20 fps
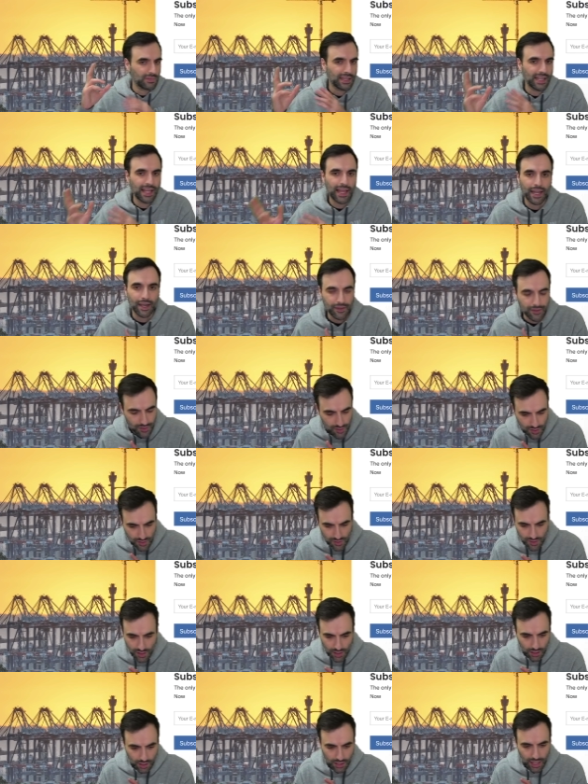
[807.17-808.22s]
lettuce.
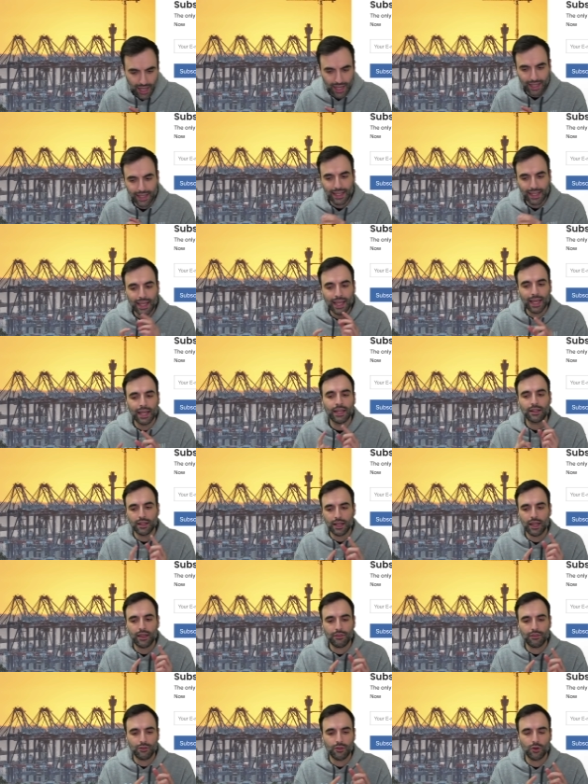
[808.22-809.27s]
Suddenly I can't
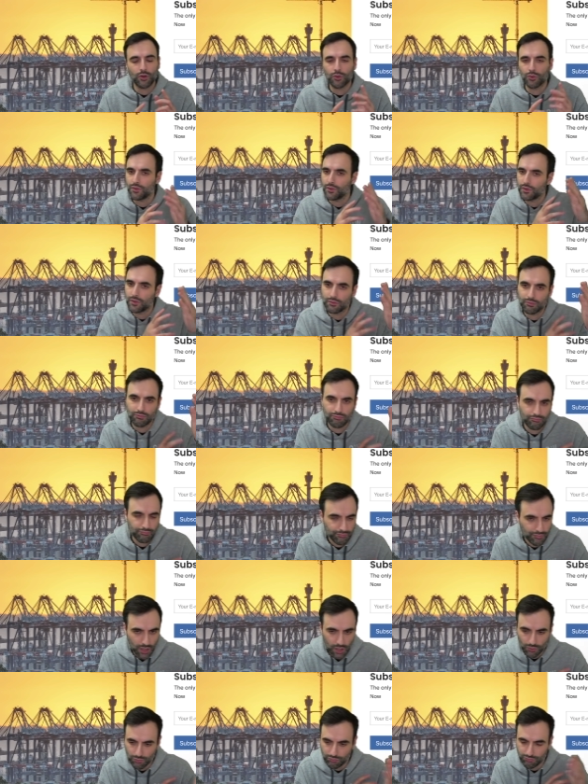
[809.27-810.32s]
get those,
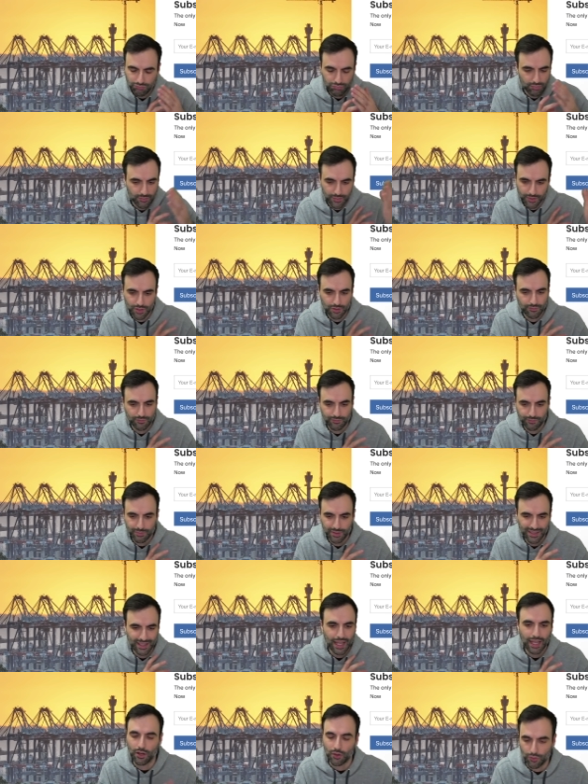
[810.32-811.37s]
you know,
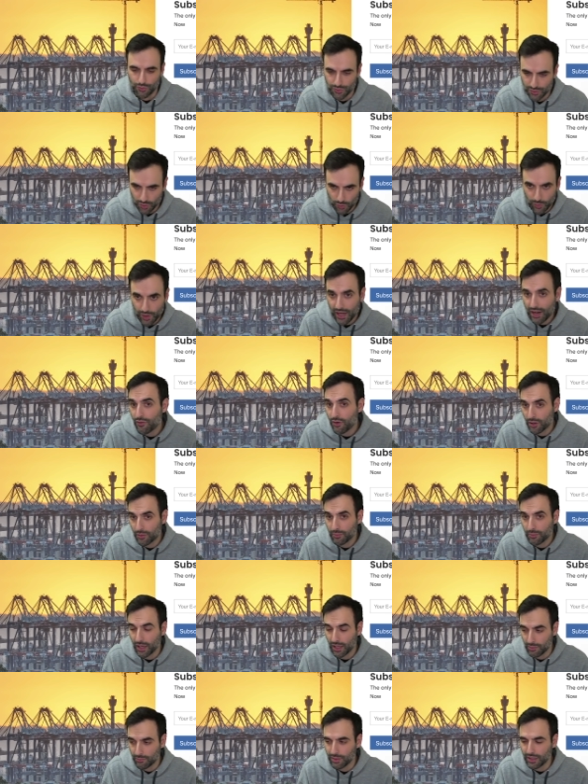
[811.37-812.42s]
potatoes or whatever
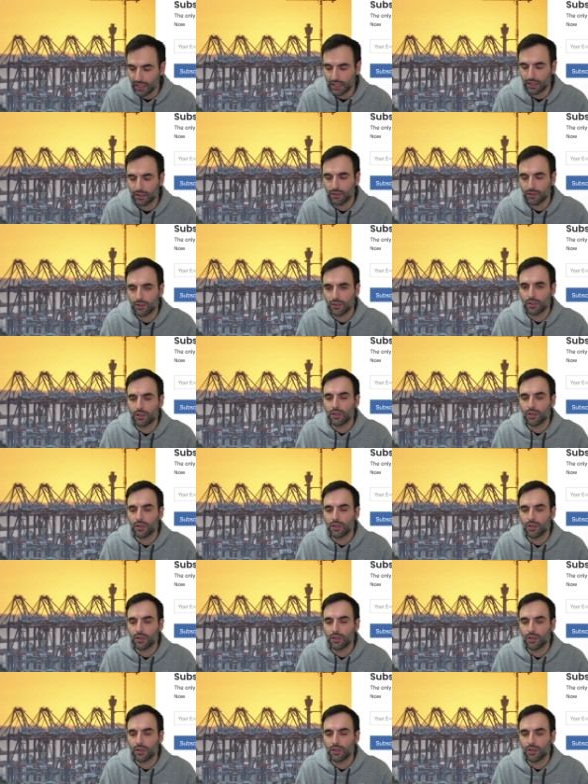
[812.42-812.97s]
it might be.